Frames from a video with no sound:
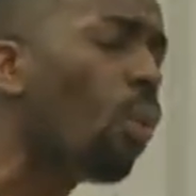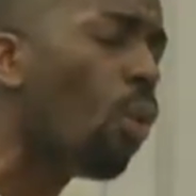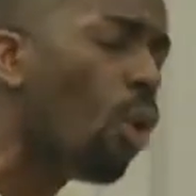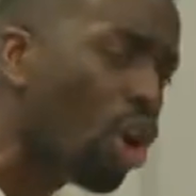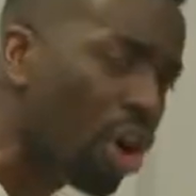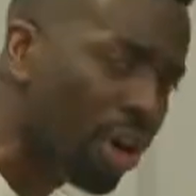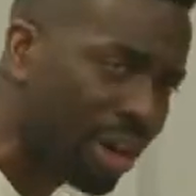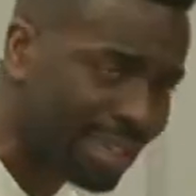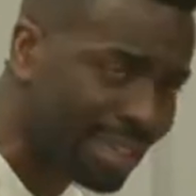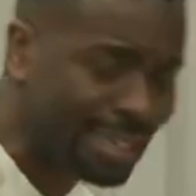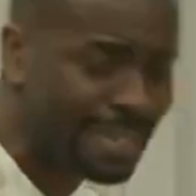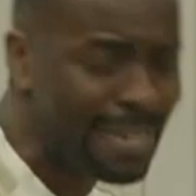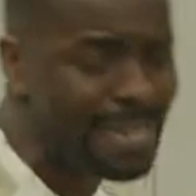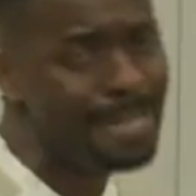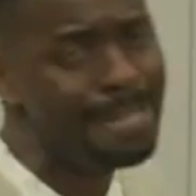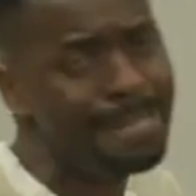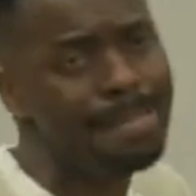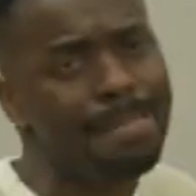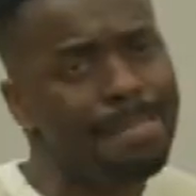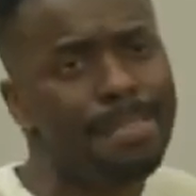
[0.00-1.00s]
work.
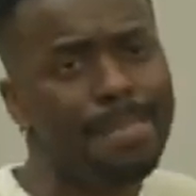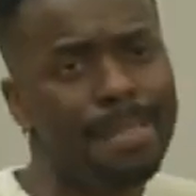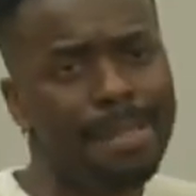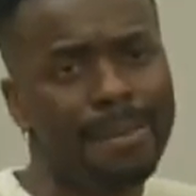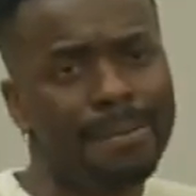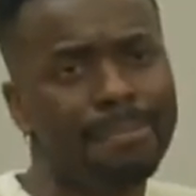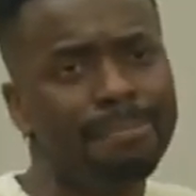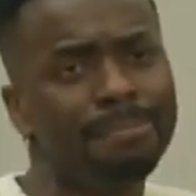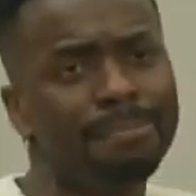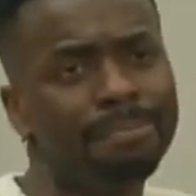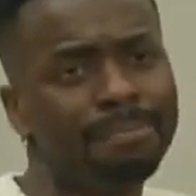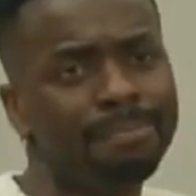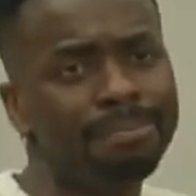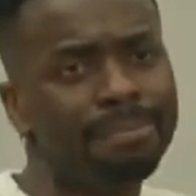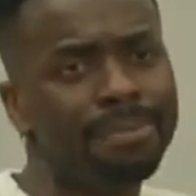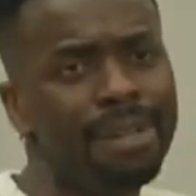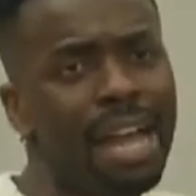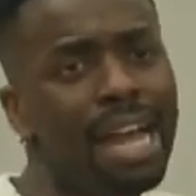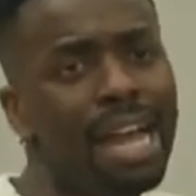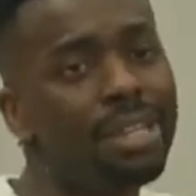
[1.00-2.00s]

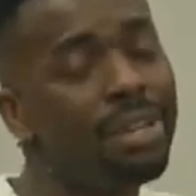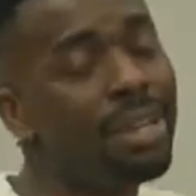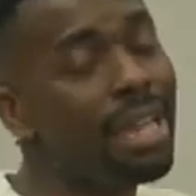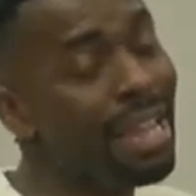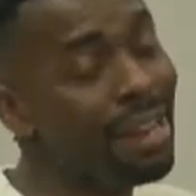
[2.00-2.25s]
Are you